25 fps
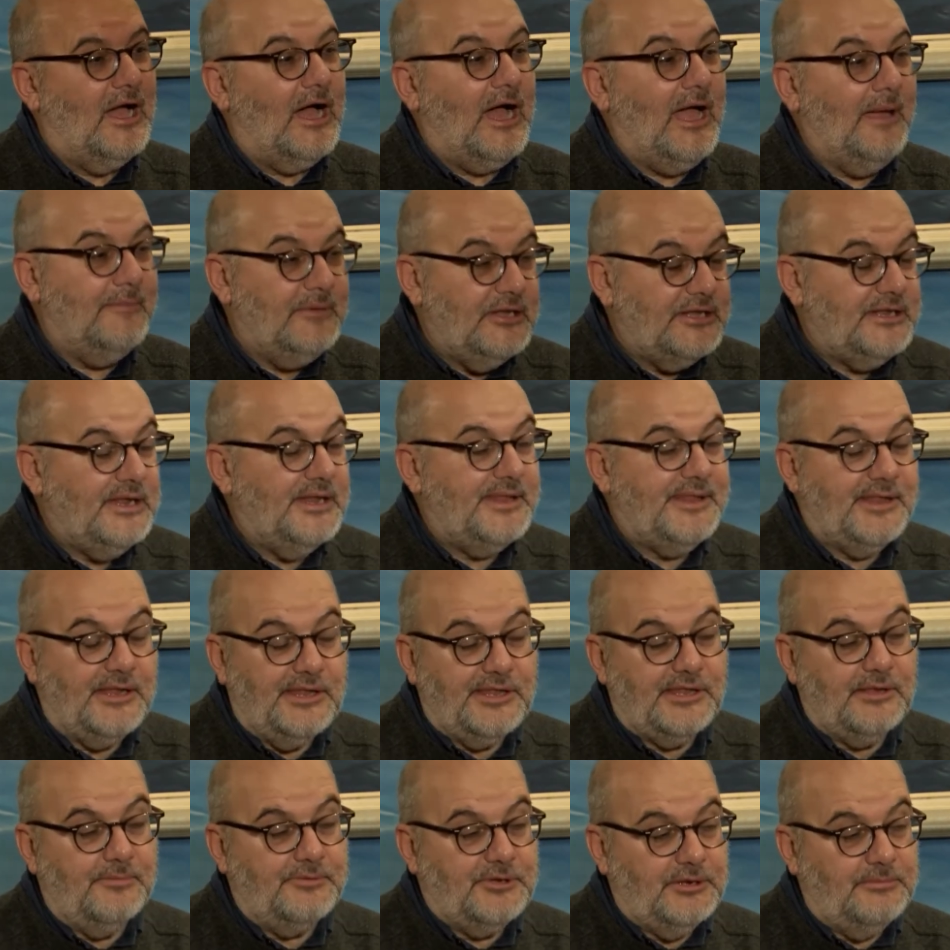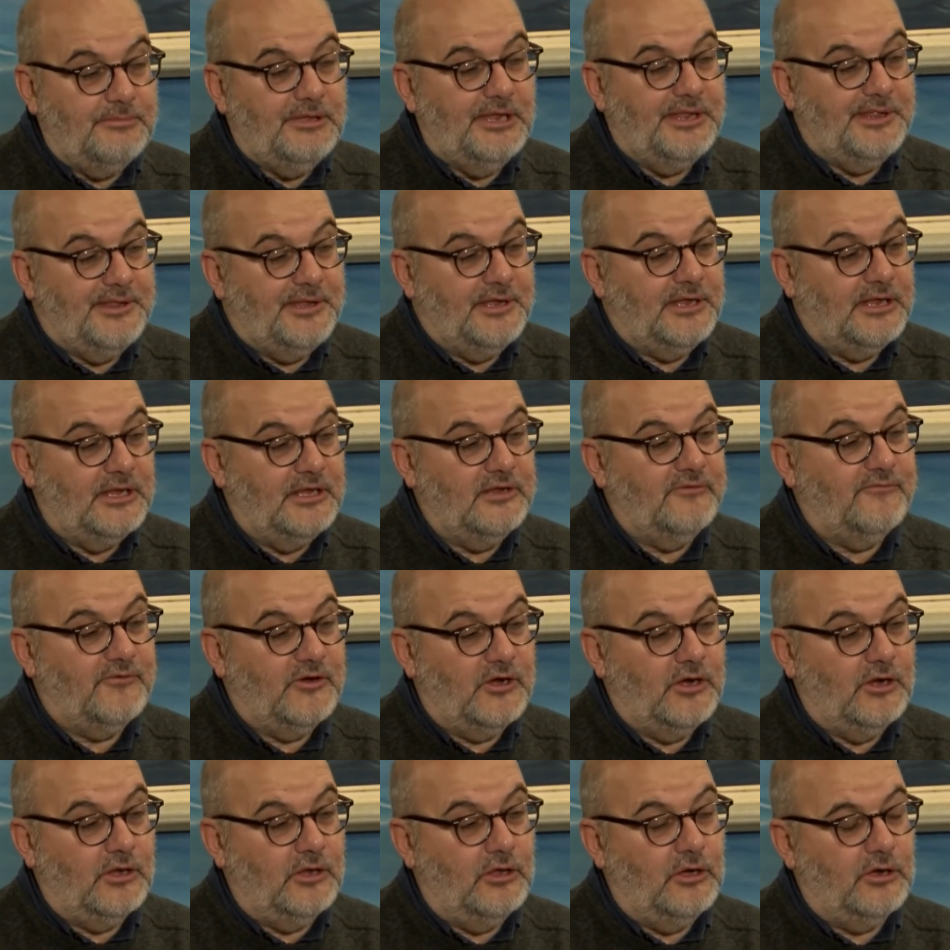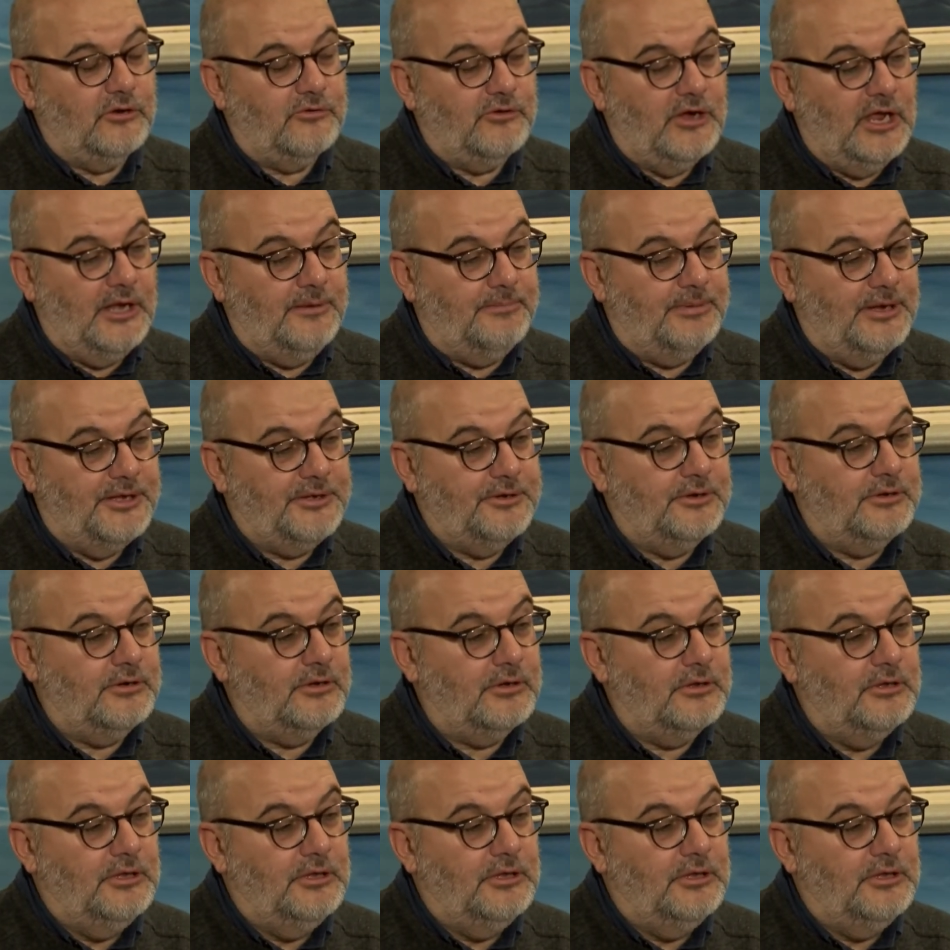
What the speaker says: I'm in that sense optimistic in the very long run, but